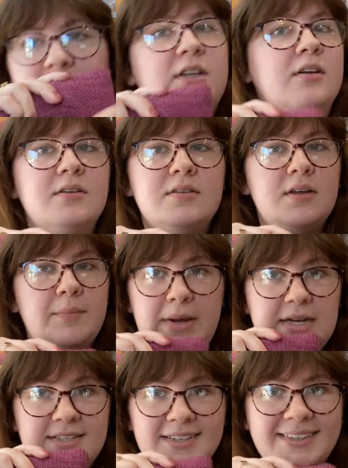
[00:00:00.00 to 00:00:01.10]
looks
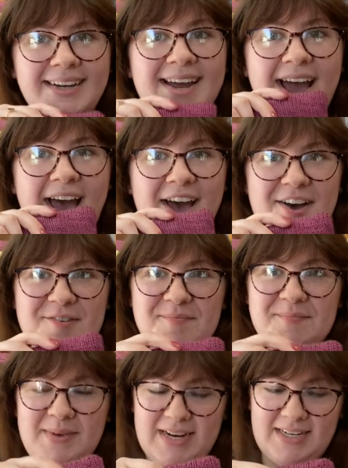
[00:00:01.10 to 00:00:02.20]
amazing.
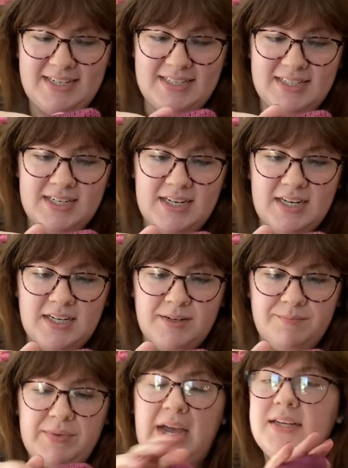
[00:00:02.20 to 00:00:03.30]
But it
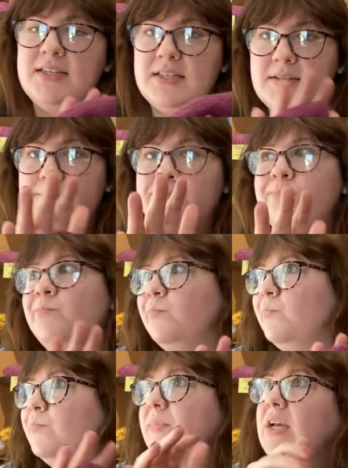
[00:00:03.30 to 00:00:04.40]
has,
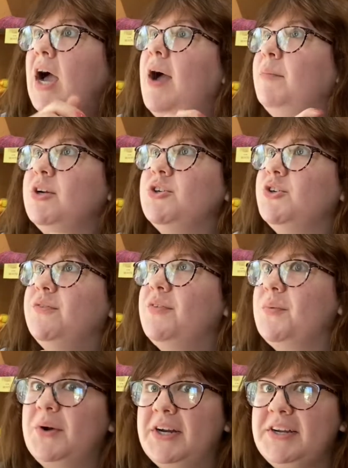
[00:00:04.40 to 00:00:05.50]
I'm not sure of the
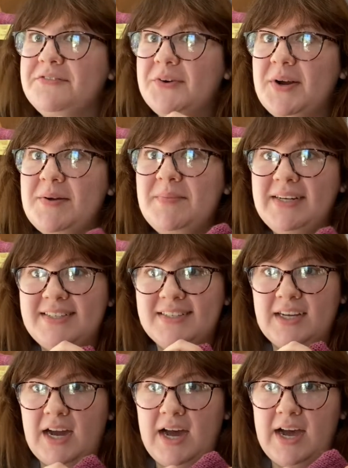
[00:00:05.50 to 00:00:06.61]
wording for it, but it's
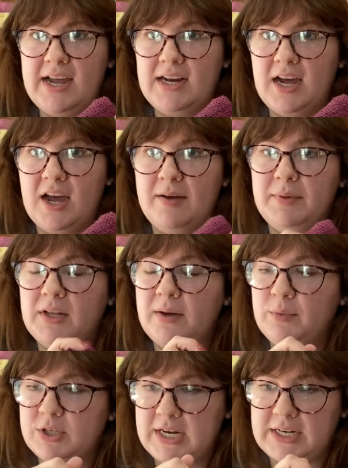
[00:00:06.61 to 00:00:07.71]
got a lot
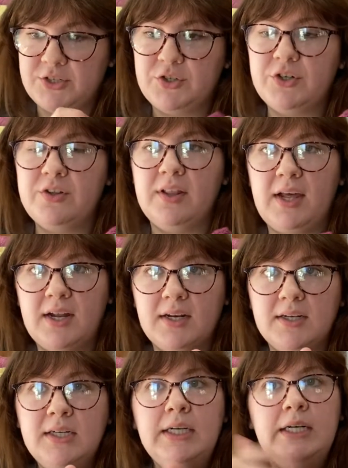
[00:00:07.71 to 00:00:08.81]
more texture than
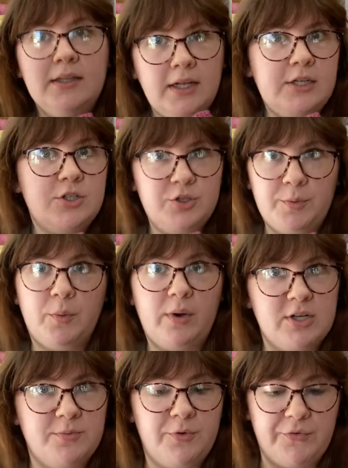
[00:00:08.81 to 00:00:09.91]
like a
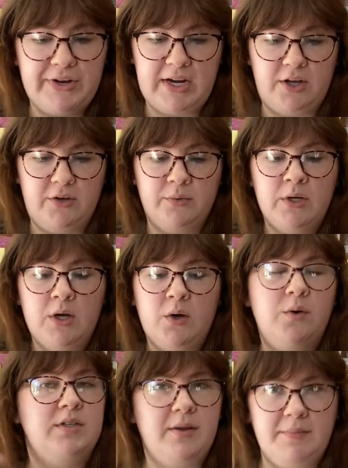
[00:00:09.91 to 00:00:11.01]
superwash merino
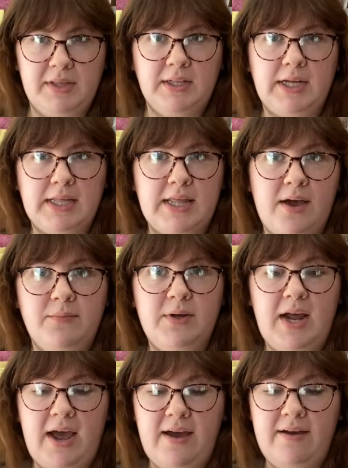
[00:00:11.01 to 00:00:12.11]
or something like that would
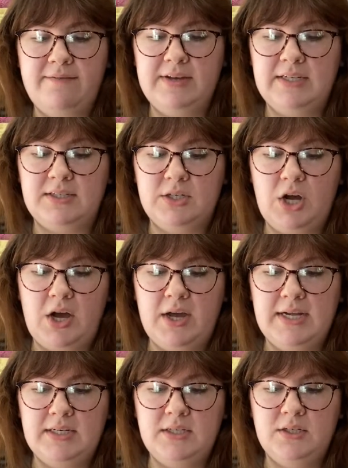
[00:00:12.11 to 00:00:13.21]
have. It's
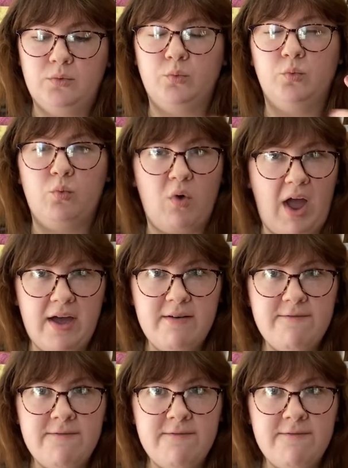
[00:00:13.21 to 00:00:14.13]
not rough,